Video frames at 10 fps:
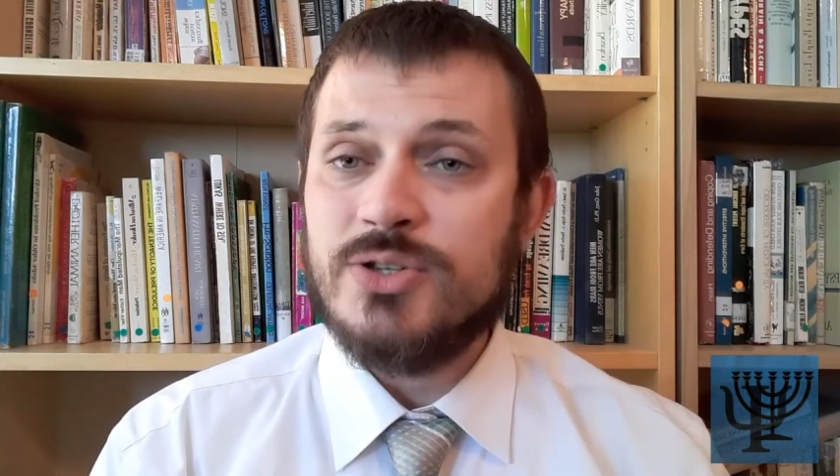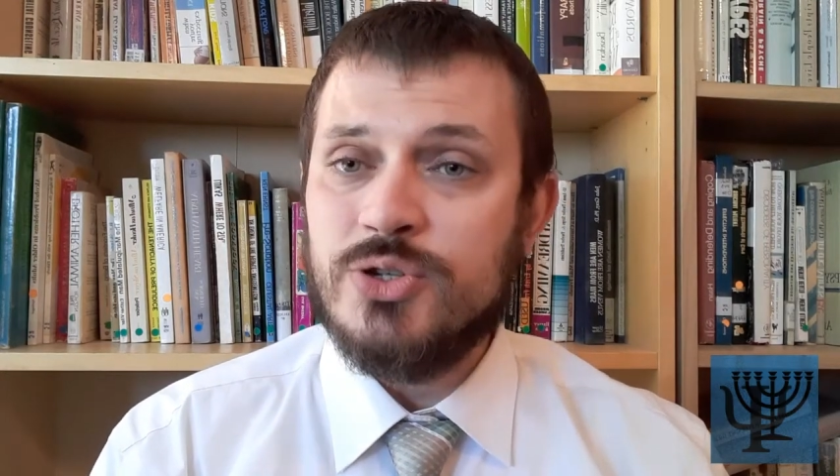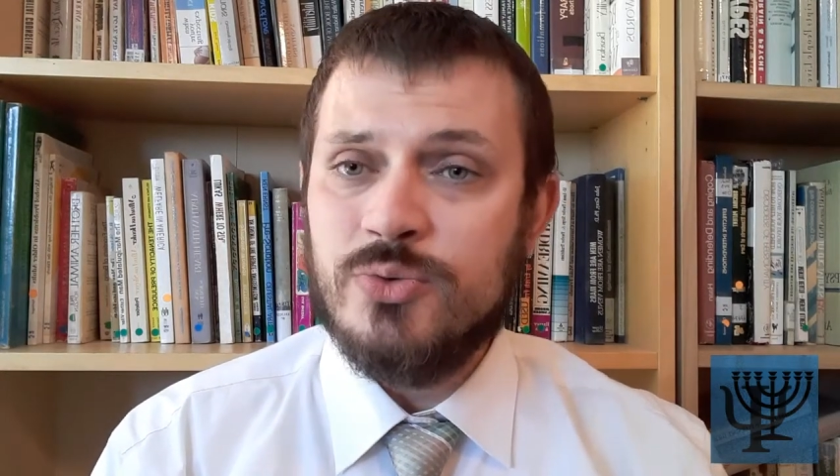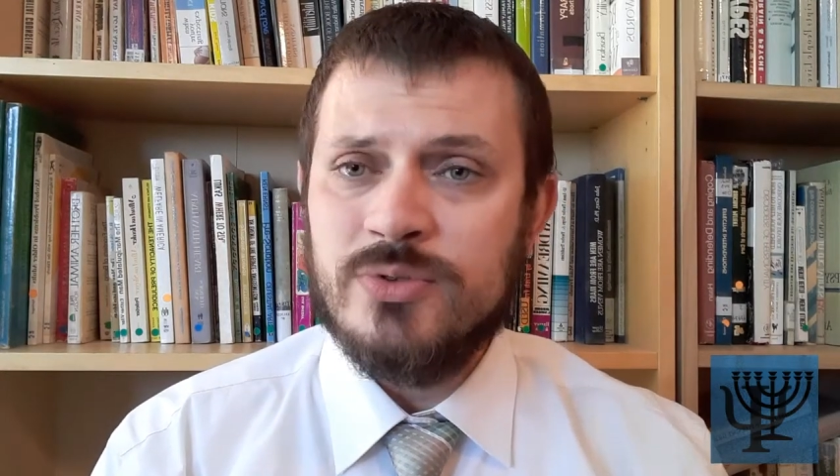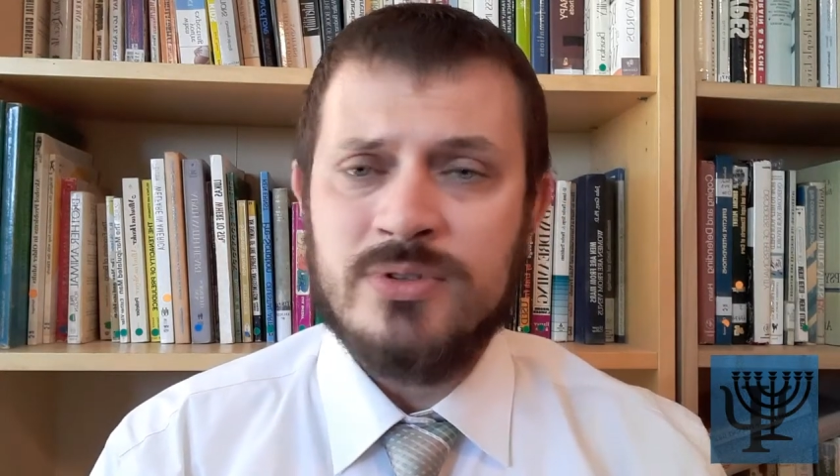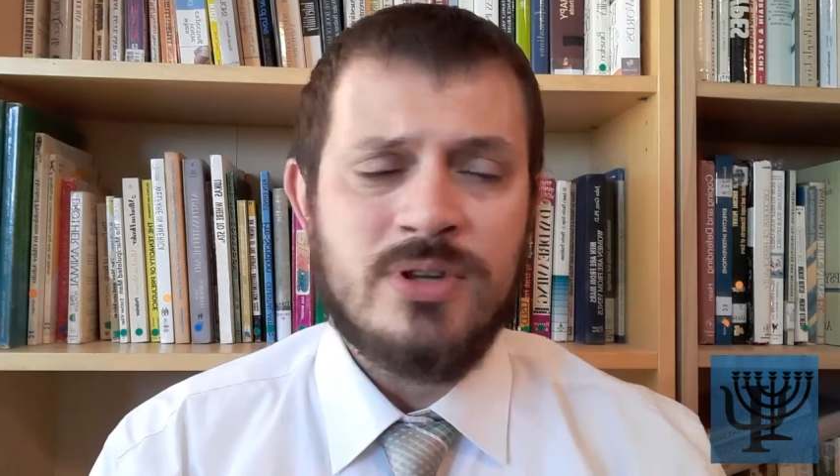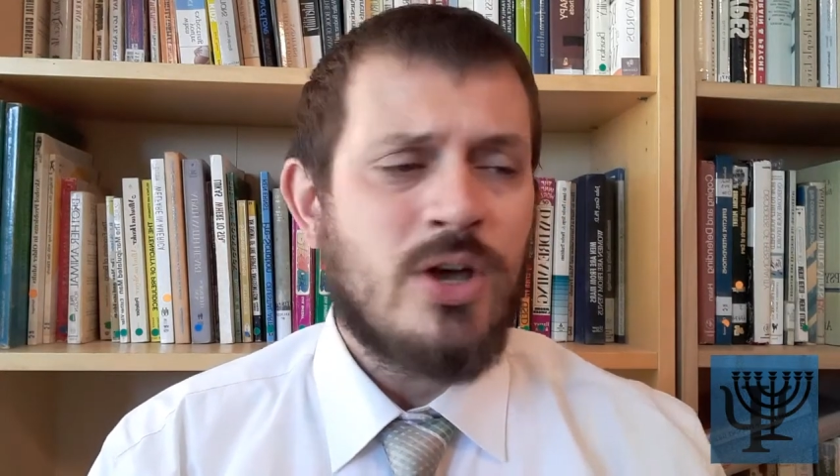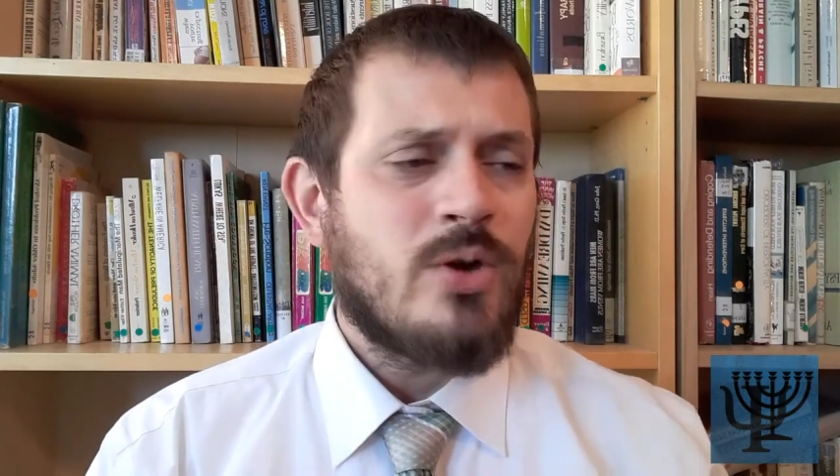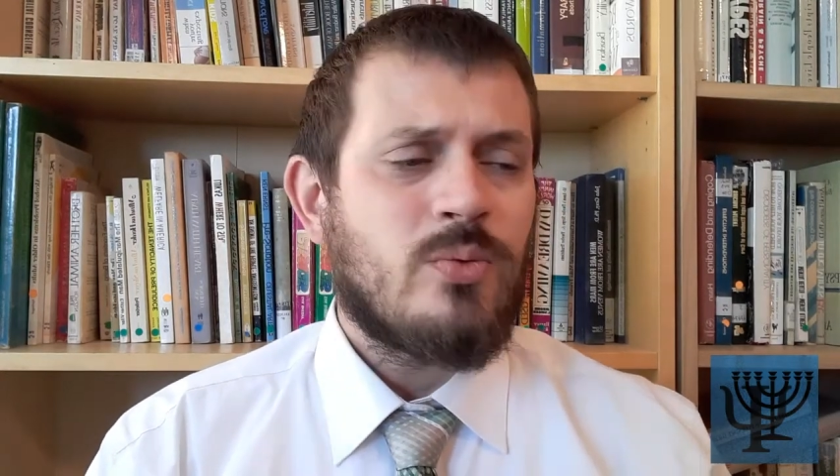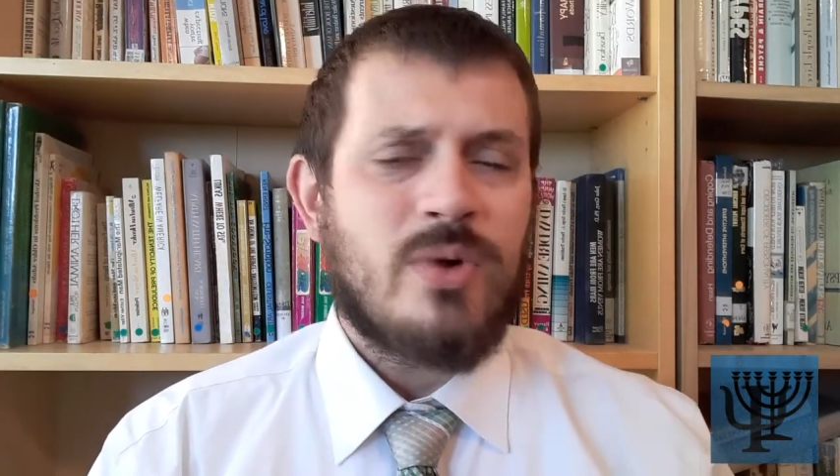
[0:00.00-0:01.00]
Newton,
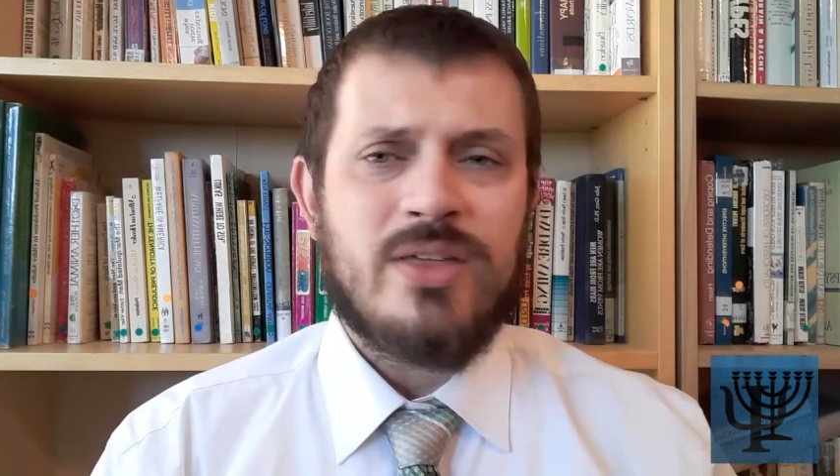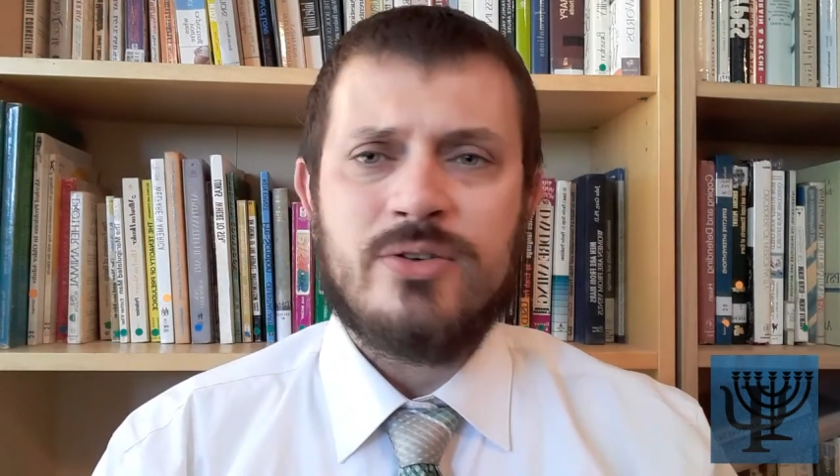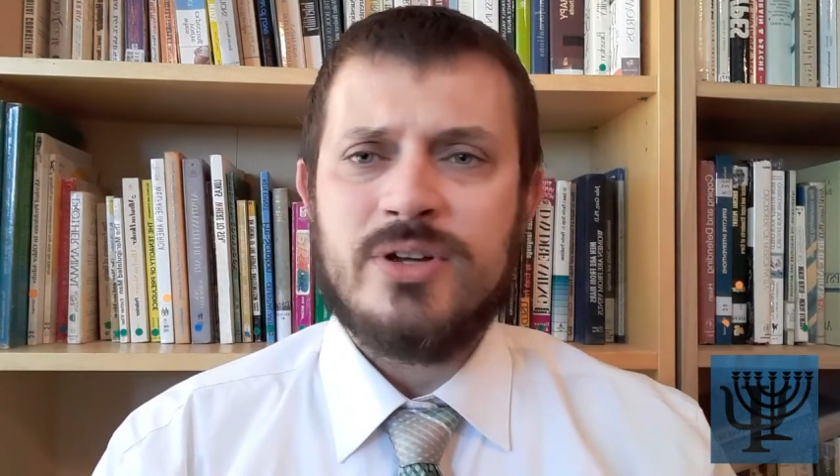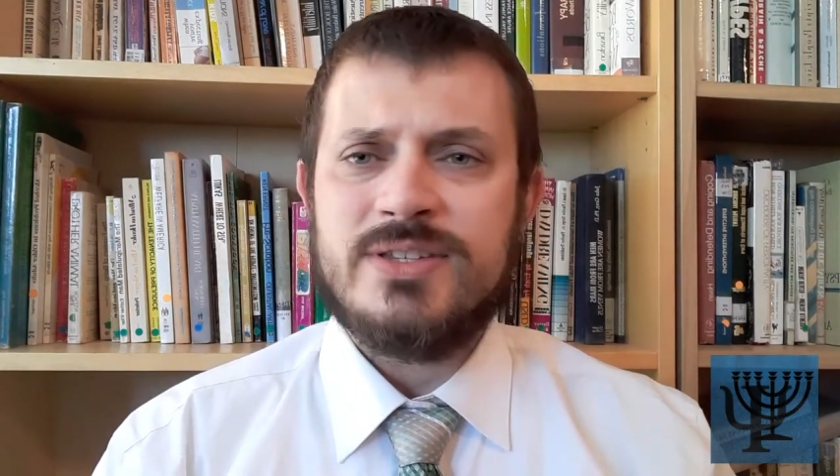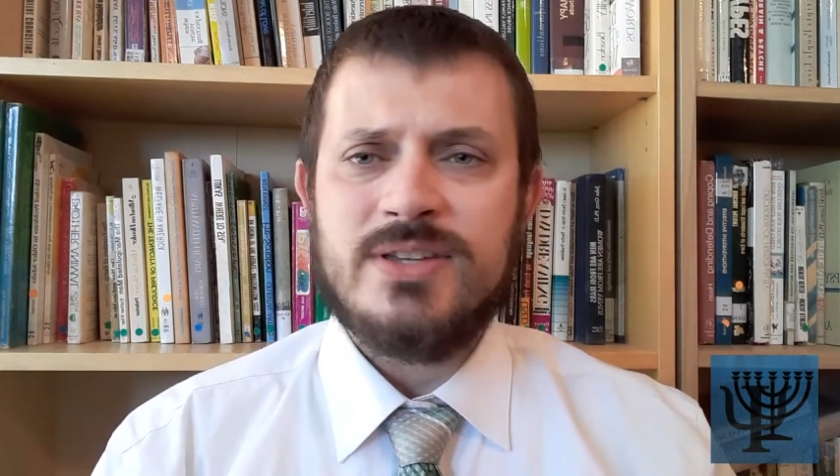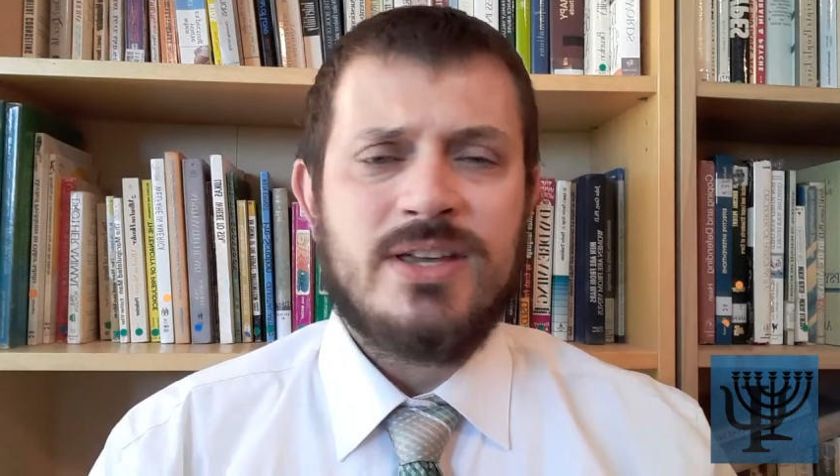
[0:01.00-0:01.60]
whether it's